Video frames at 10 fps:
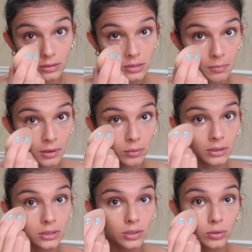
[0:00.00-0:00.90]
someone
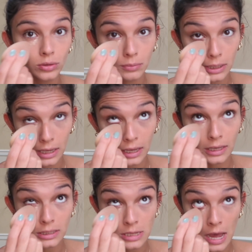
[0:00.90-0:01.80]
once told me
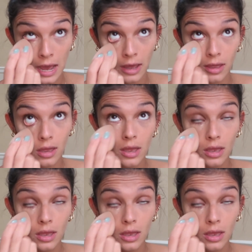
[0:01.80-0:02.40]
is that